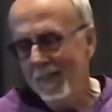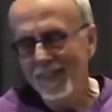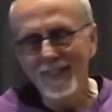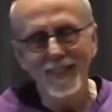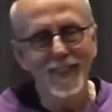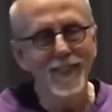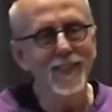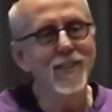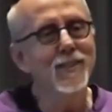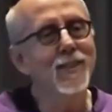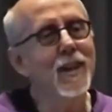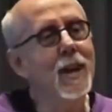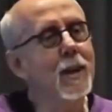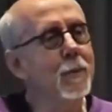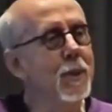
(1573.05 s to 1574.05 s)
like this.
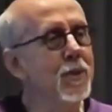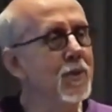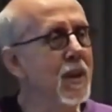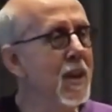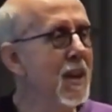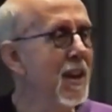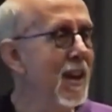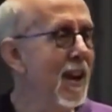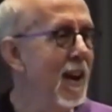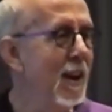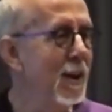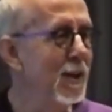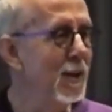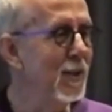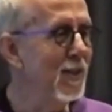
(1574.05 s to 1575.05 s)
Anyways,
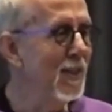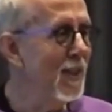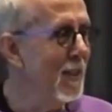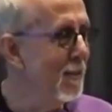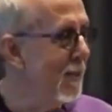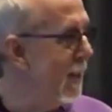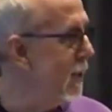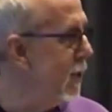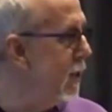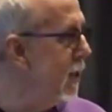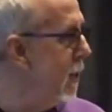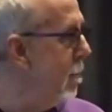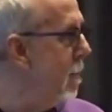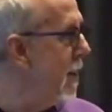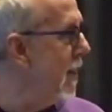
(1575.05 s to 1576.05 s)
this is the
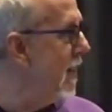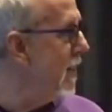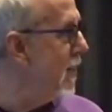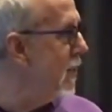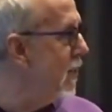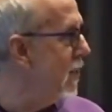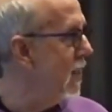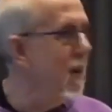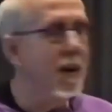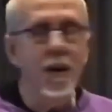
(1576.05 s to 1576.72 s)
biggest